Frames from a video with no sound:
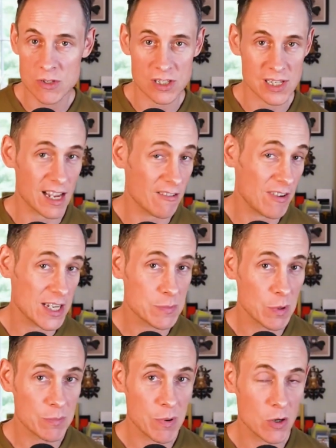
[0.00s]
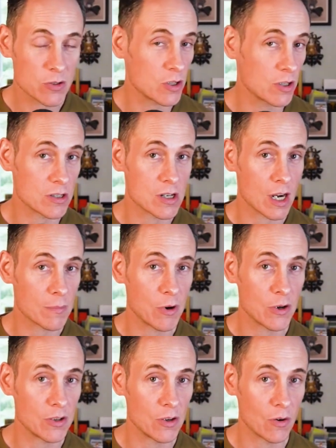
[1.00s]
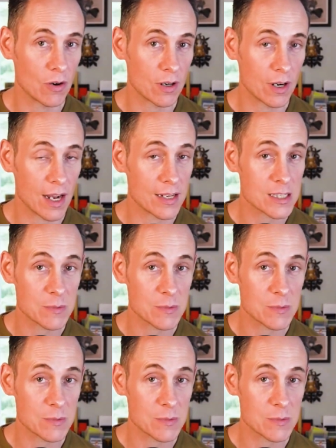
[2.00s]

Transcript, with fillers: which is like a Facebook post, so you can talk about your uh,